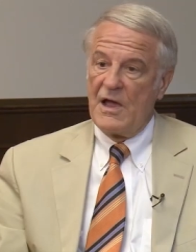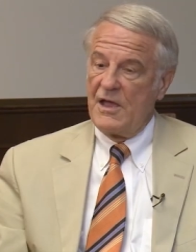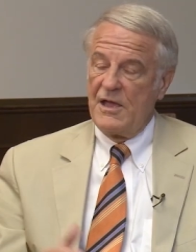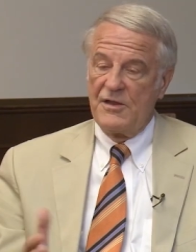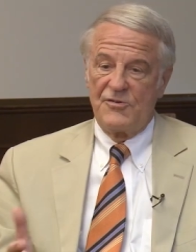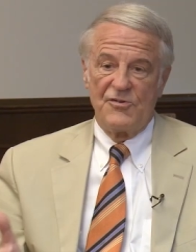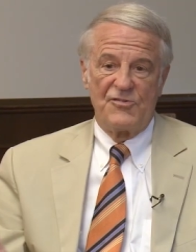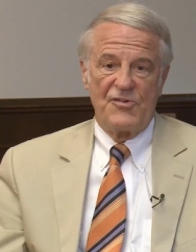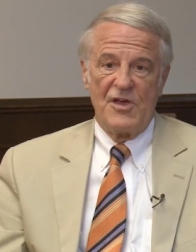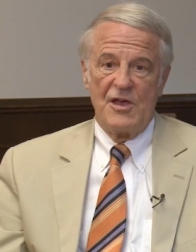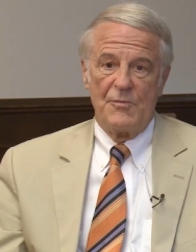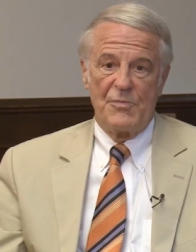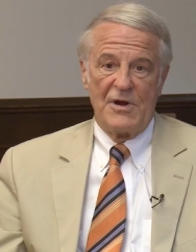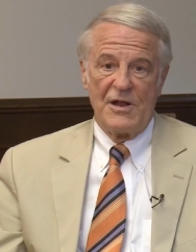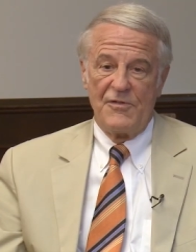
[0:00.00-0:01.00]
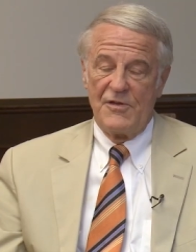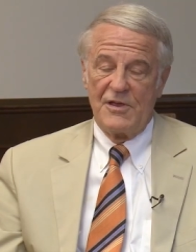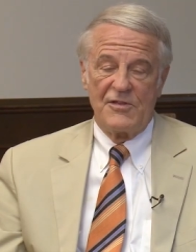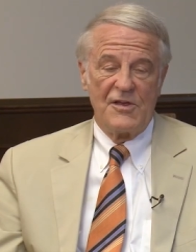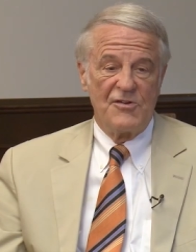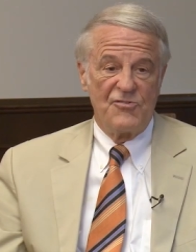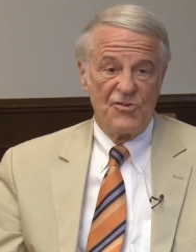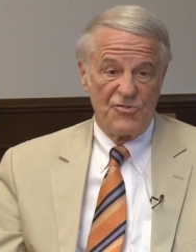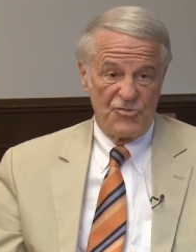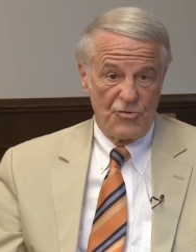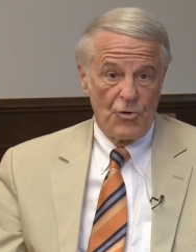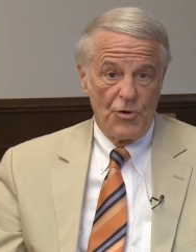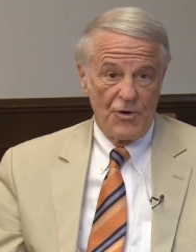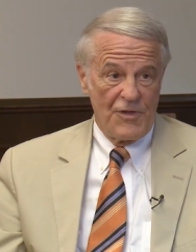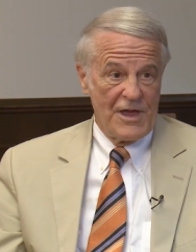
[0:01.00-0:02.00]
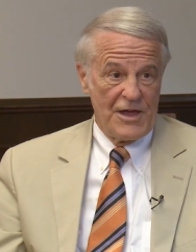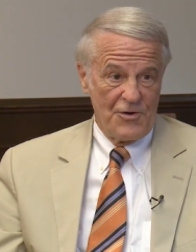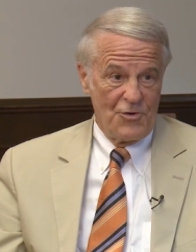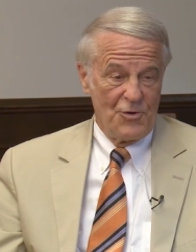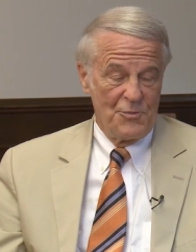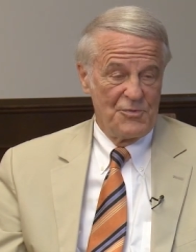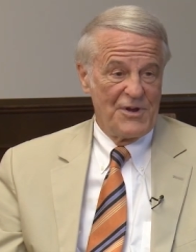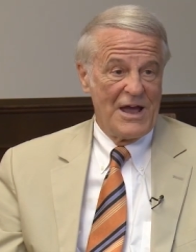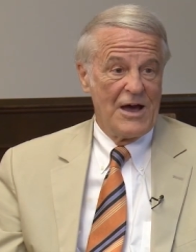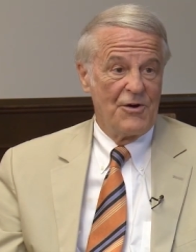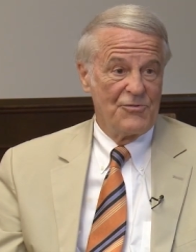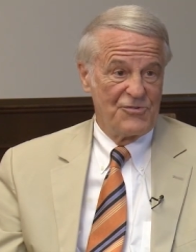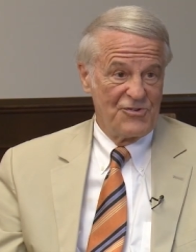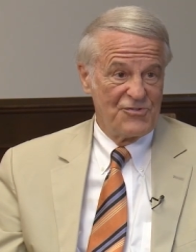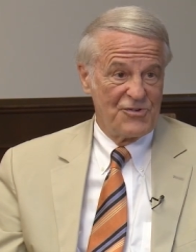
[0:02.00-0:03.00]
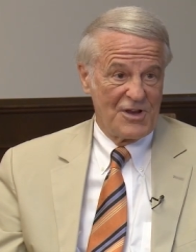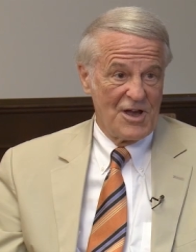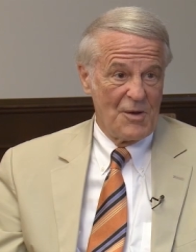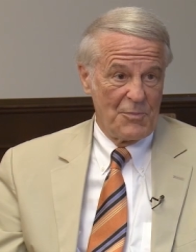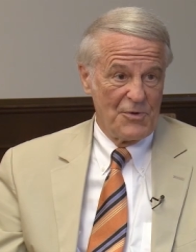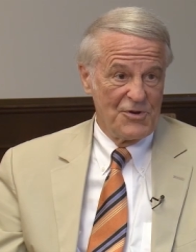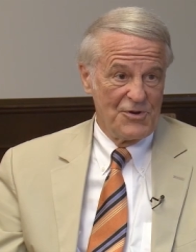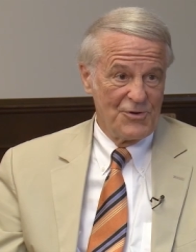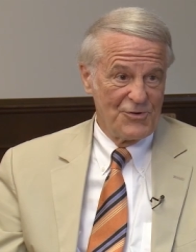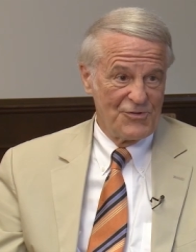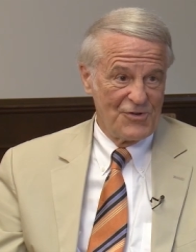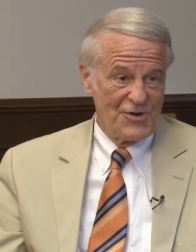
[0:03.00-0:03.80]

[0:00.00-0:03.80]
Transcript: I hate to say it, but I think they just tore that home down just they, a couple of years